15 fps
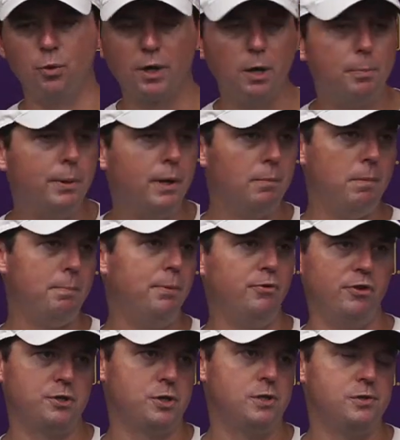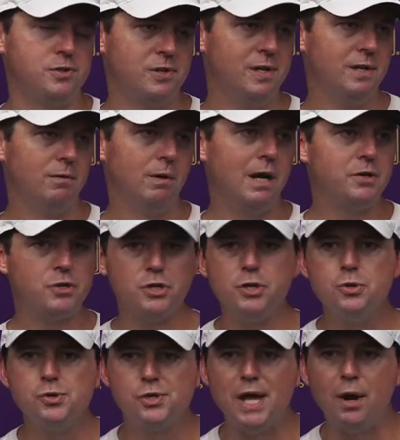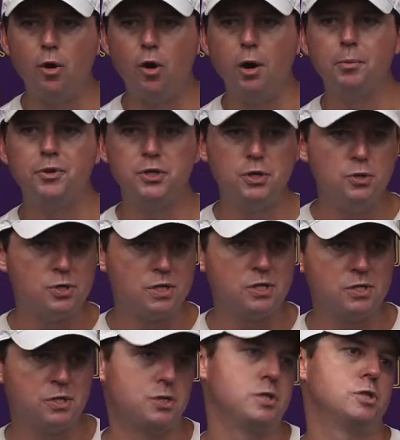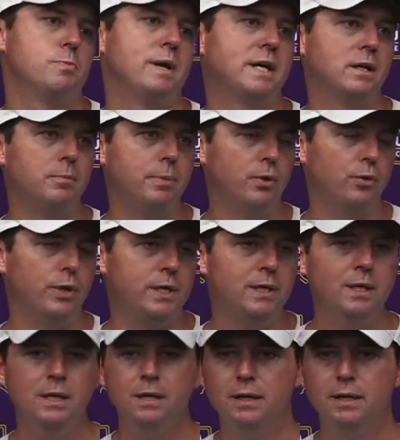We're going to put him in positions, right, to use that arm, to use his decision-making ability.